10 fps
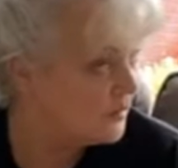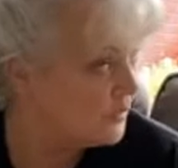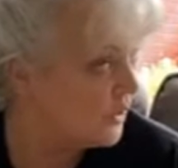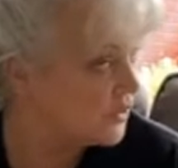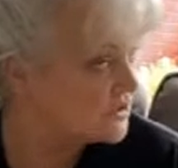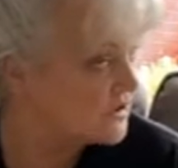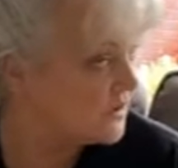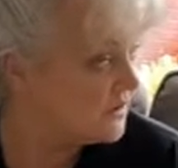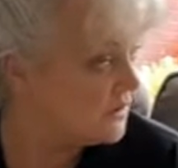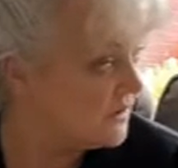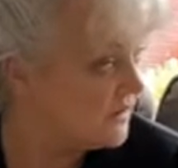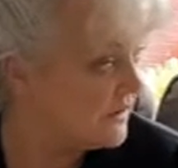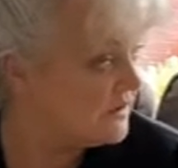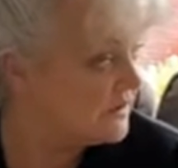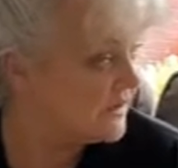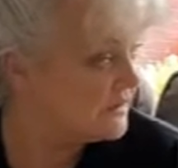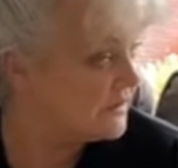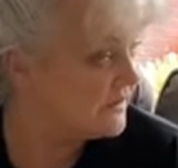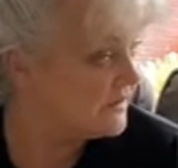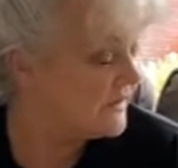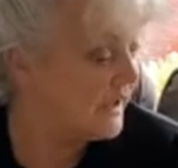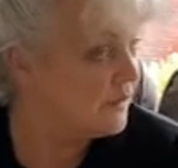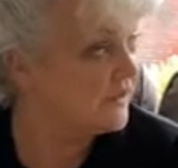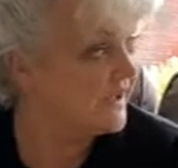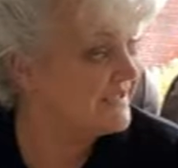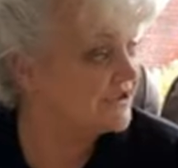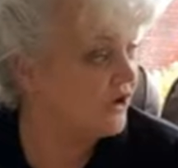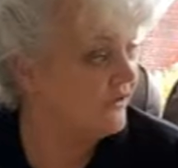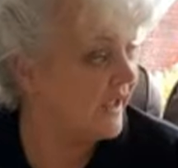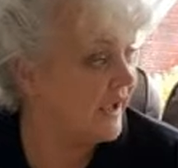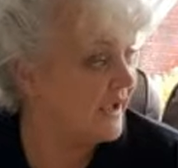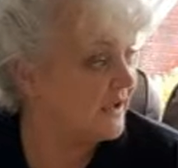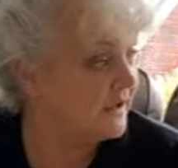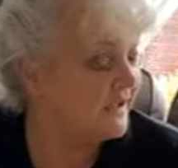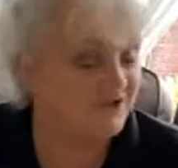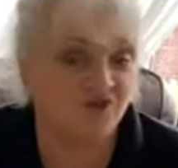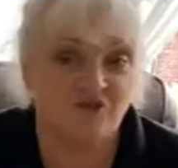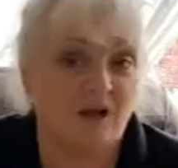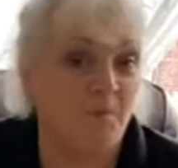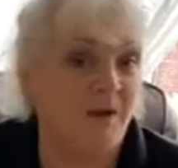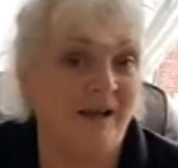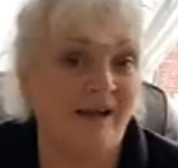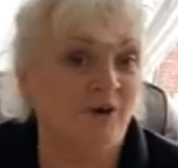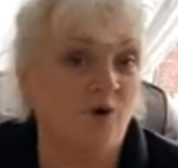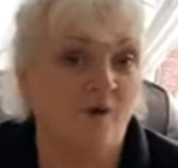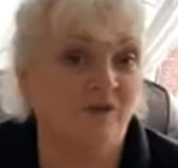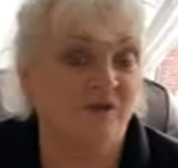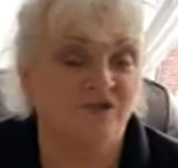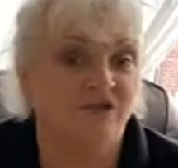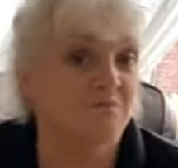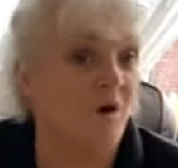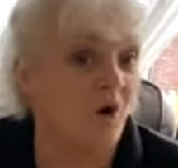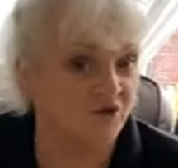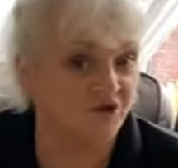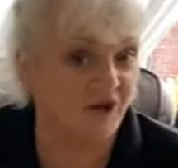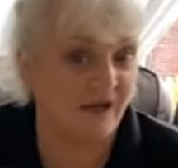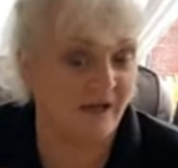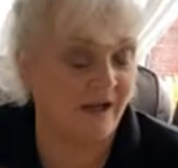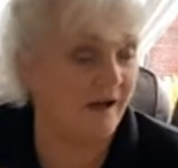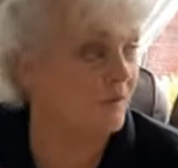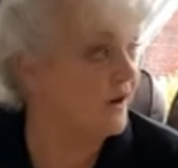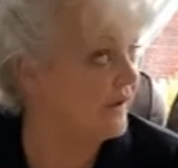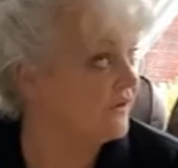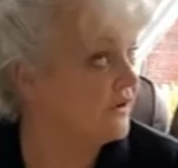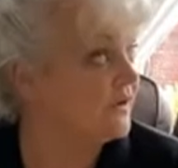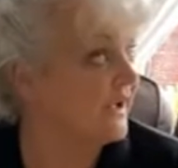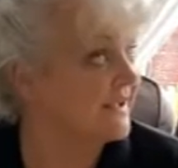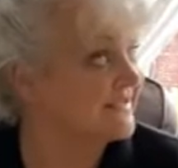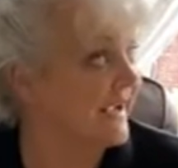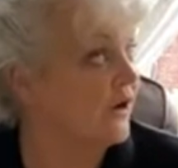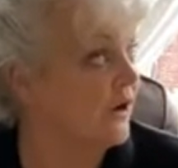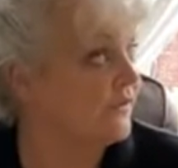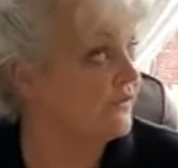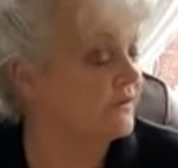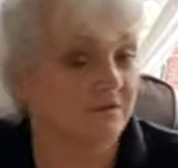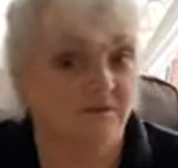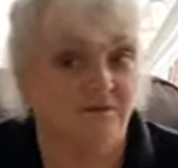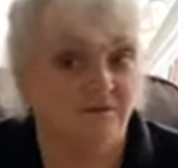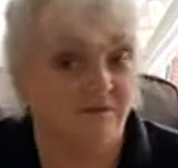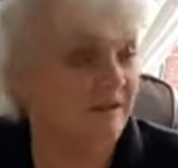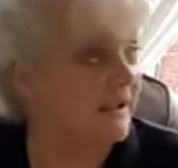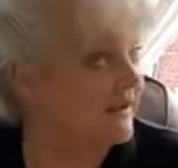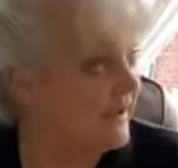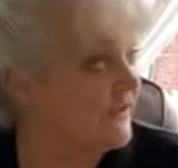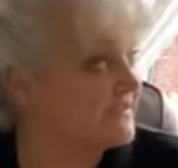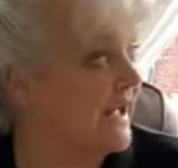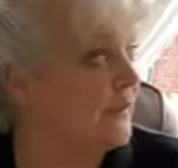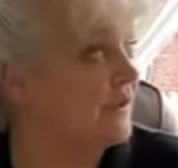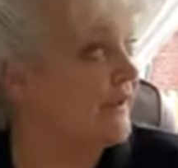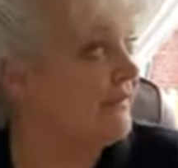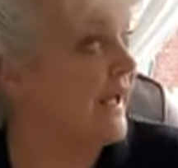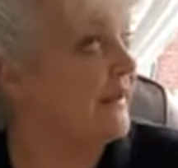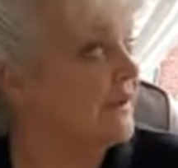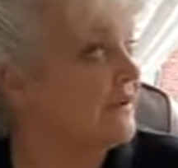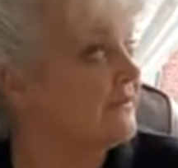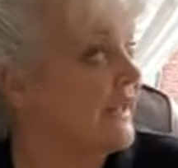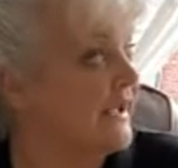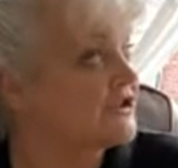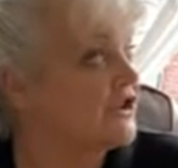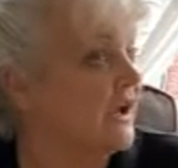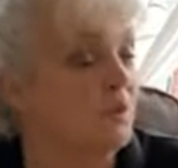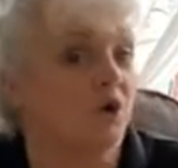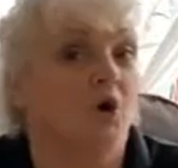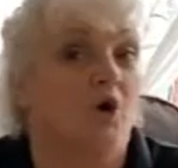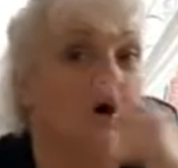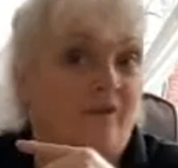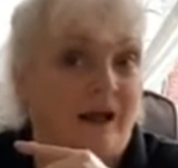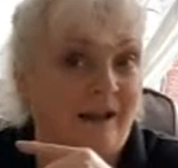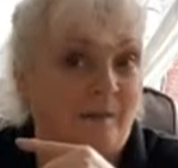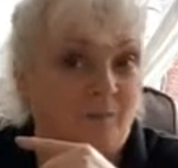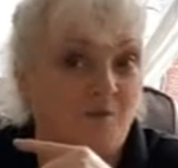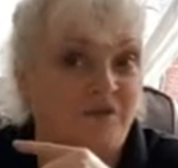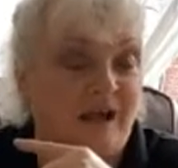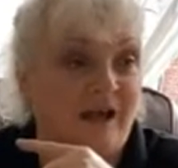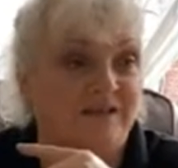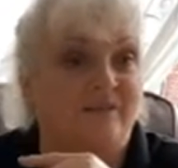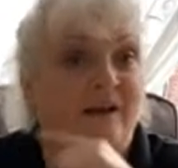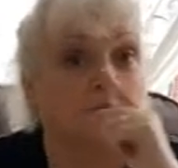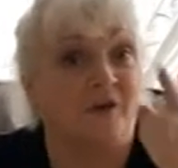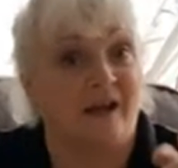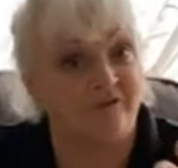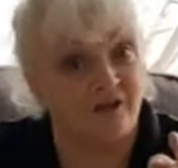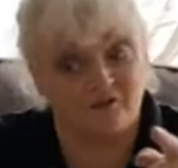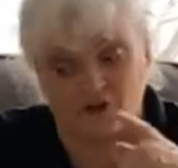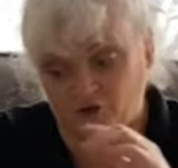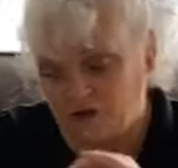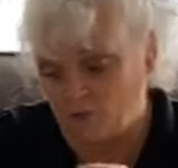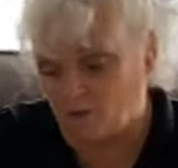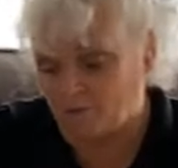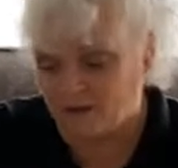But that one that is on there, and it's just a plain oval small shade, whatever I take off, if it's that one, then that shade will go on that lamp upstairs, and then I'm going to get rid of the grey one.